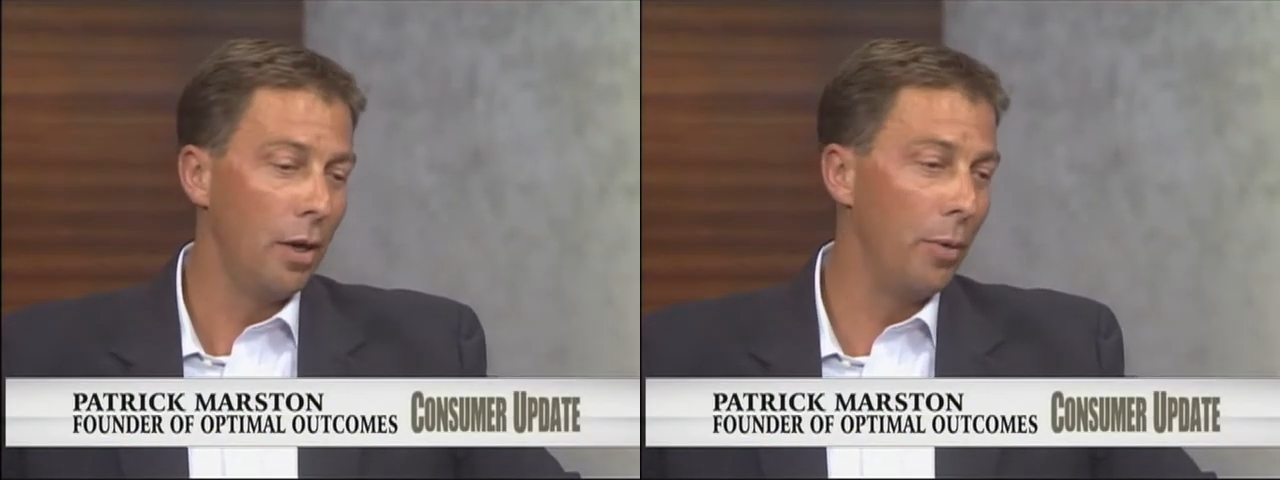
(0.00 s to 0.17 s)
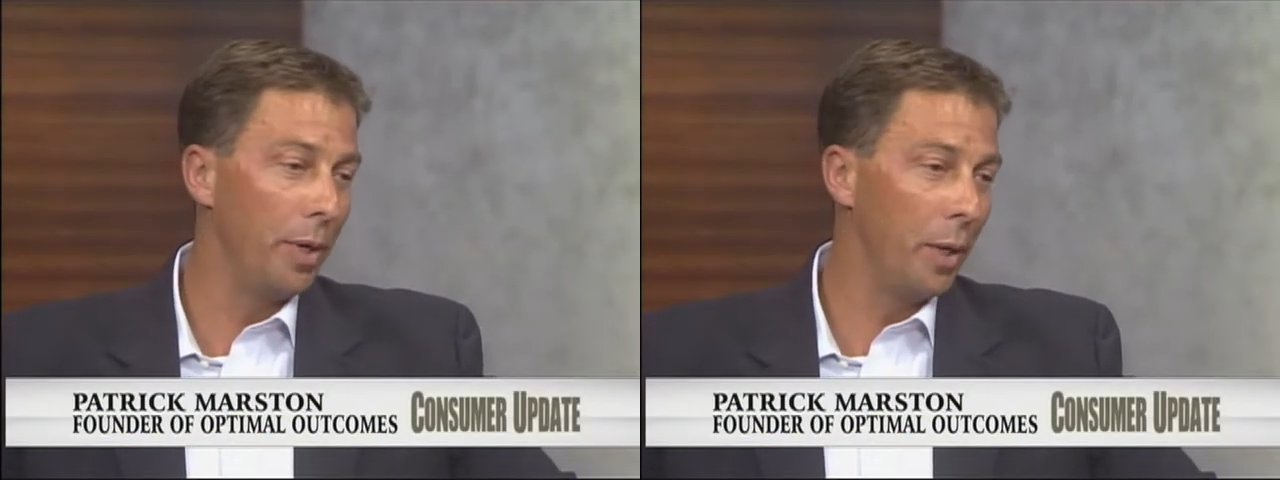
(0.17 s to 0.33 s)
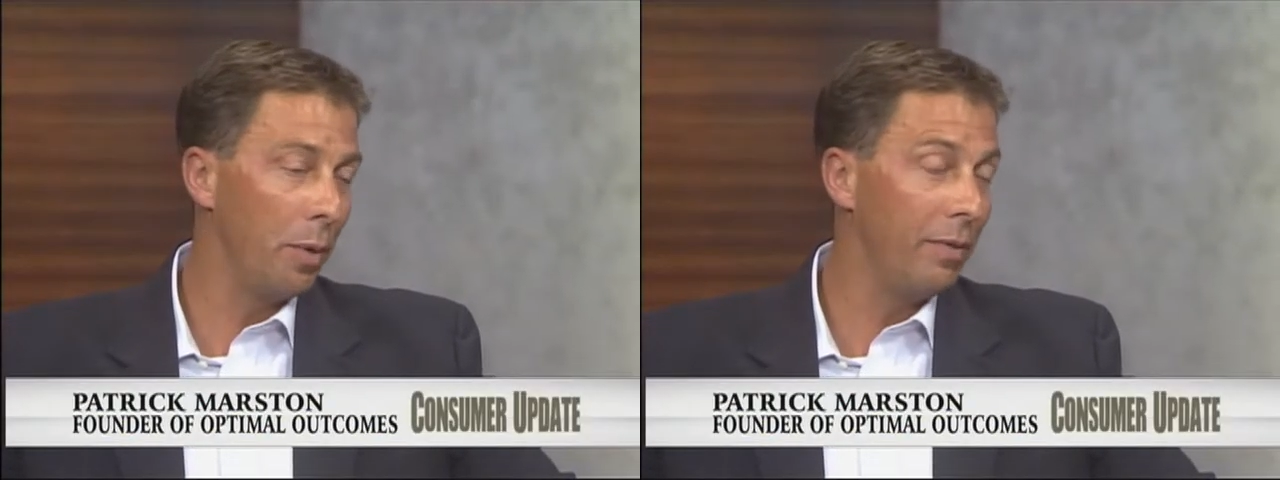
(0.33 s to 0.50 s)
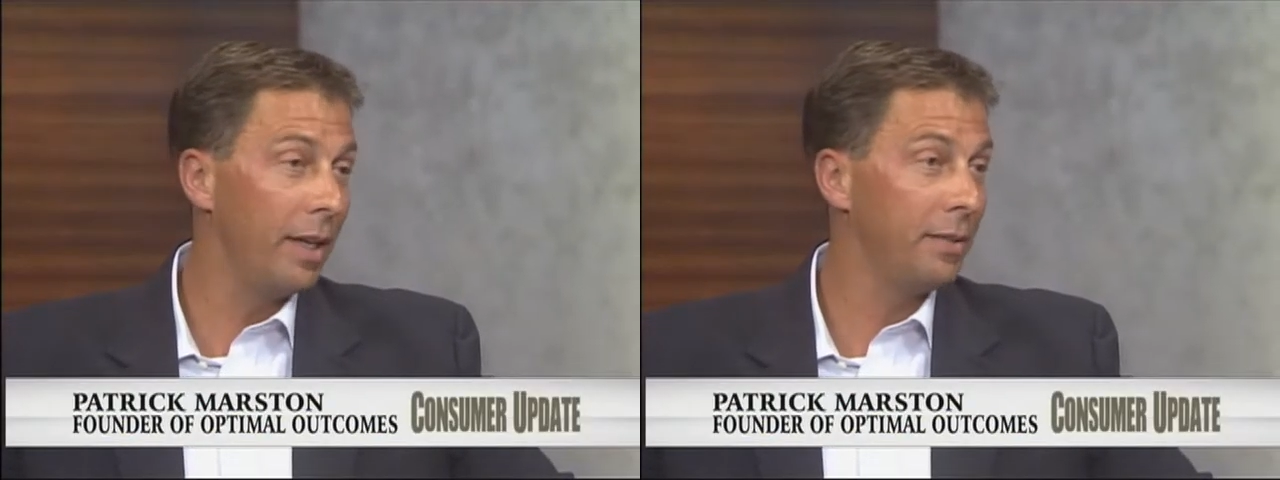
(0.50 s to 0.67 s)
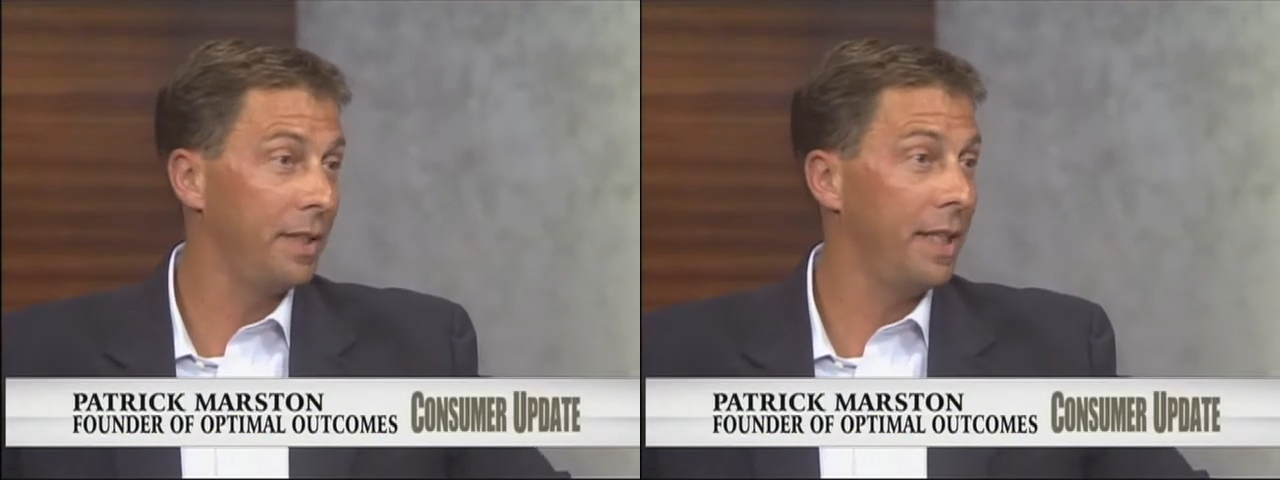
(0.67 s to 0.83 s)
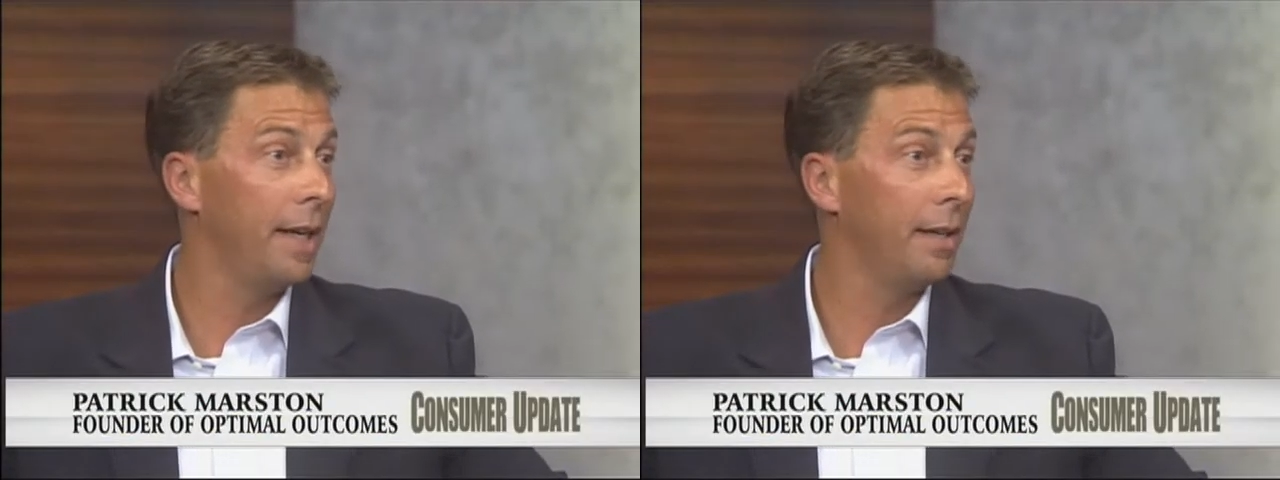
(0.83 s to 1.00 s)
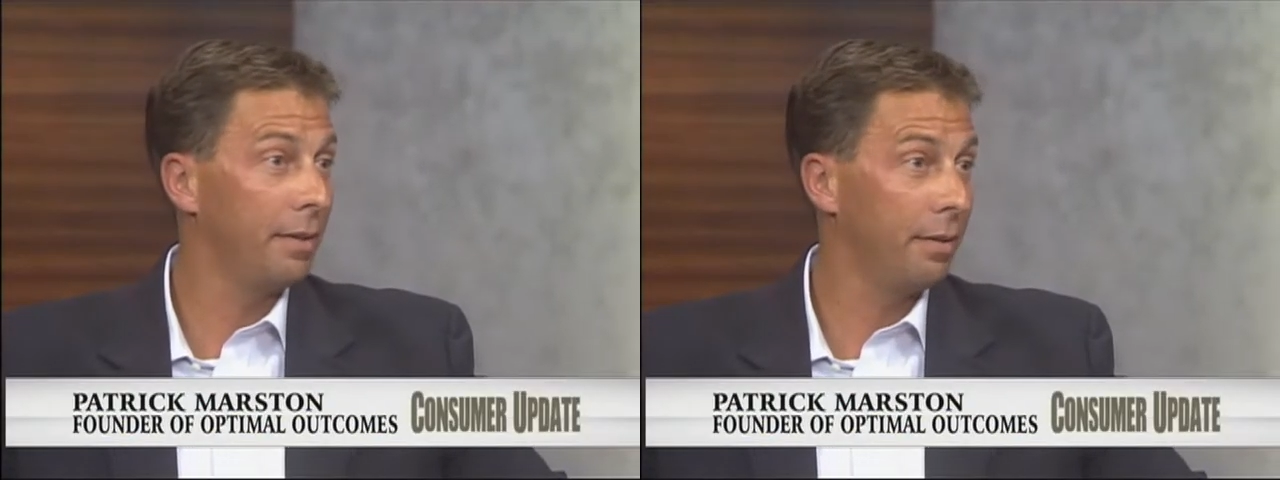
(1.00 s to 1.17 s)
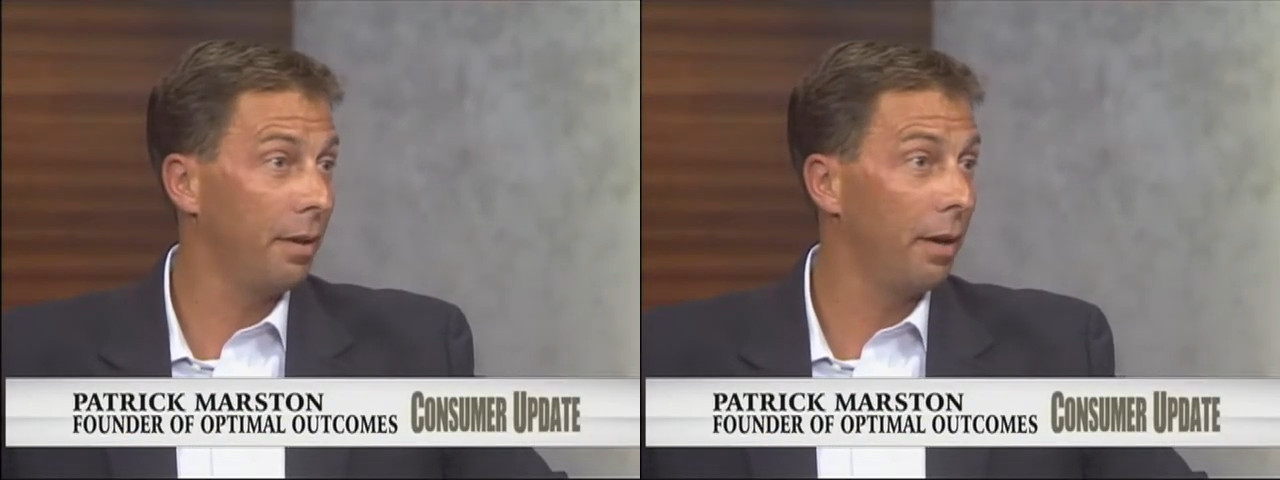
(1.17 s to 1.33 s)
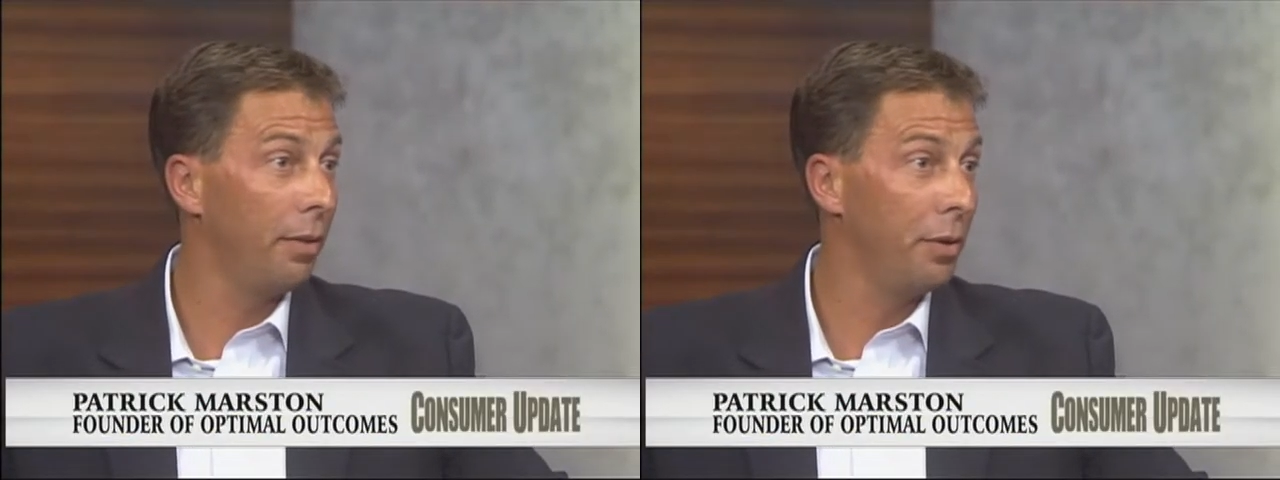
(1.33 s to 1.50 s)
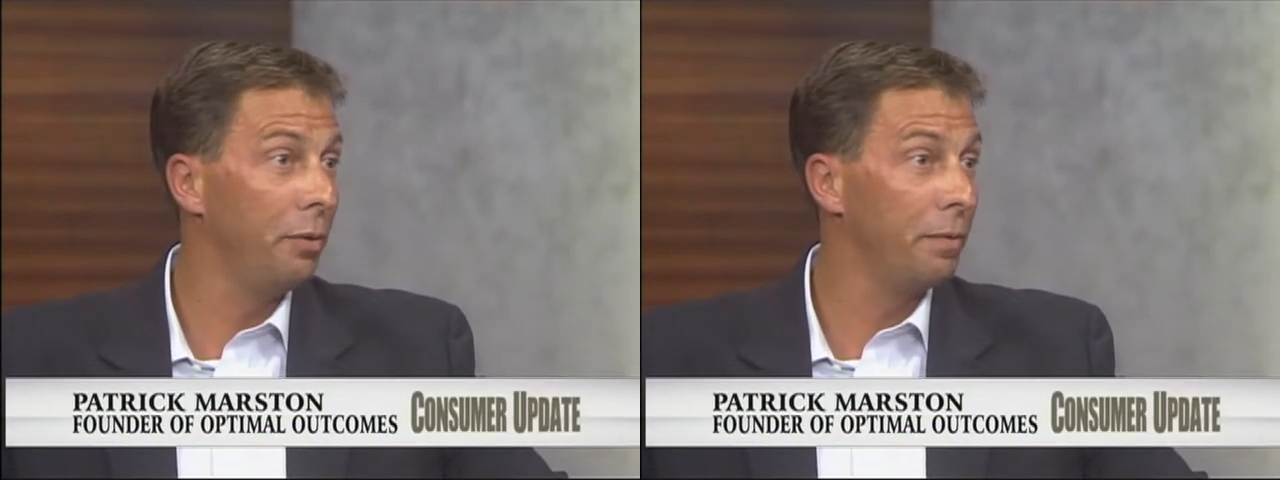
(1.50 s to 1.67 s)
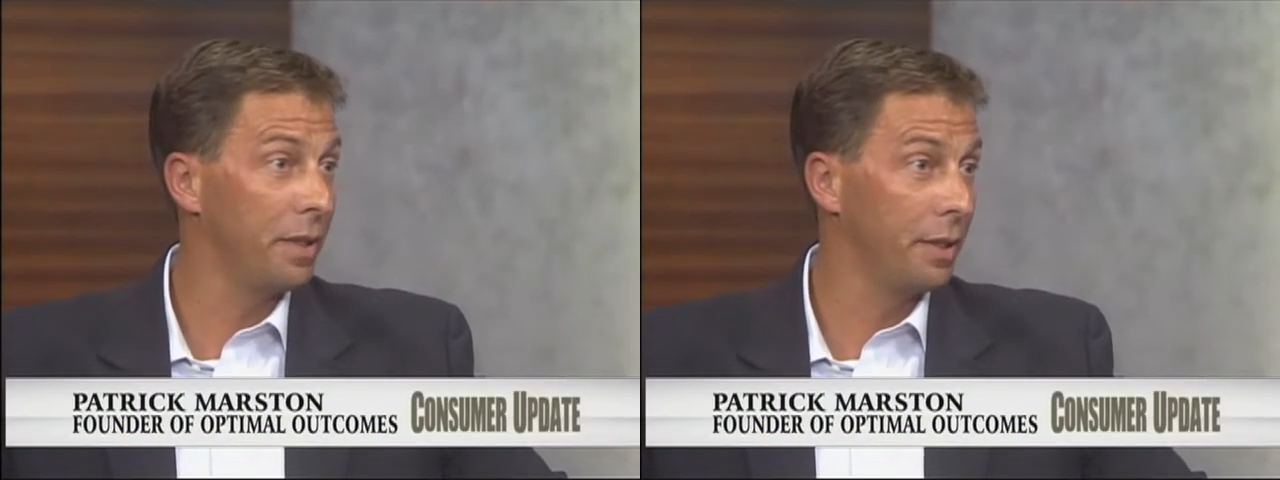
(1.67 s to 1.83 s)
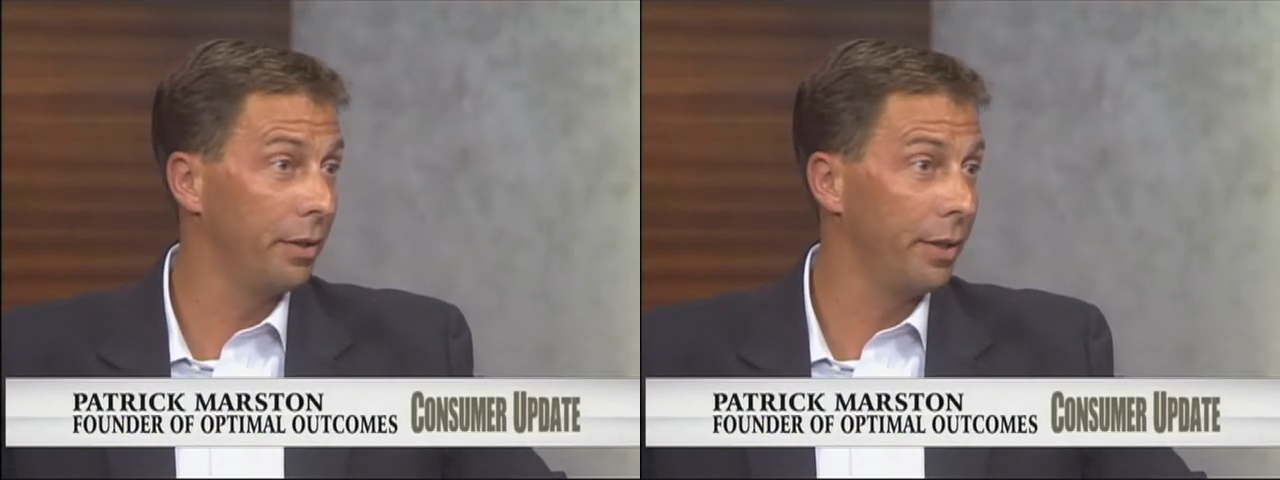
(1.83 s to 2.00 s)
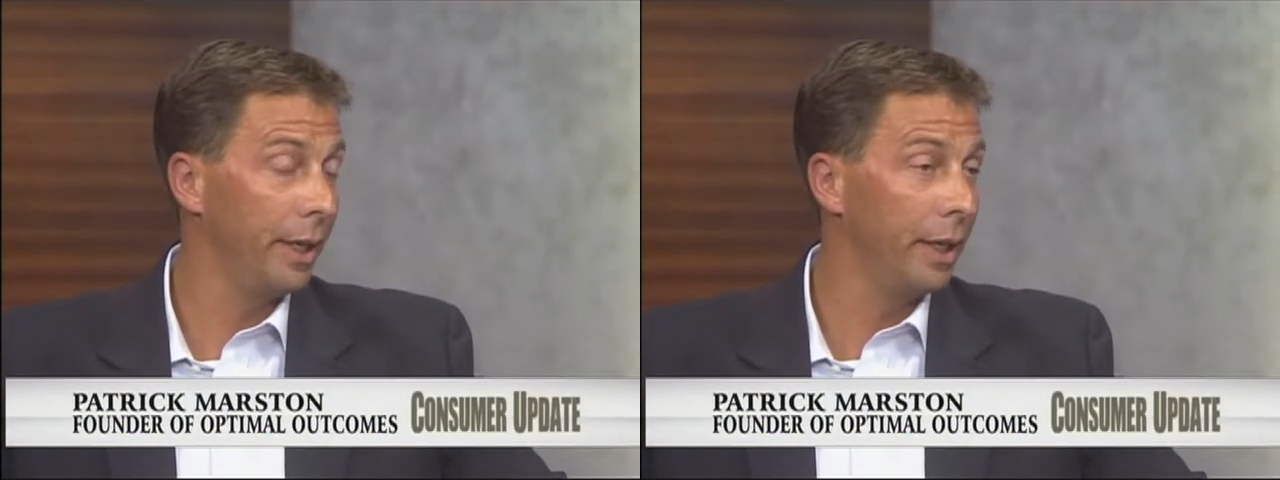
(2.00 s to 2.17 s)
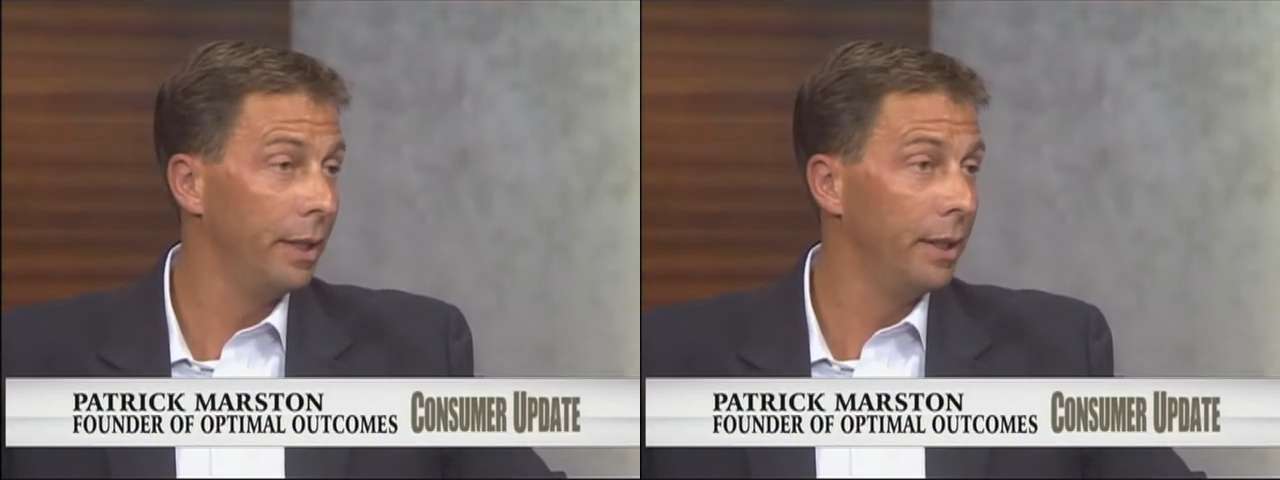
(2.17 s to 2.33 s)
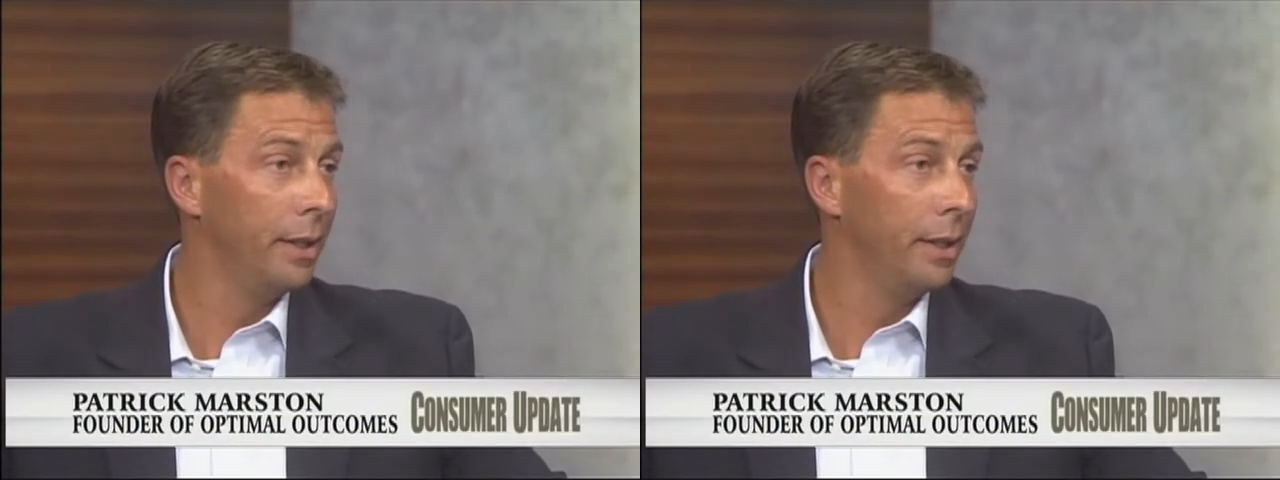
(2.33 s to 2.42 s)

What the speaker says: owning with FCS the new facility.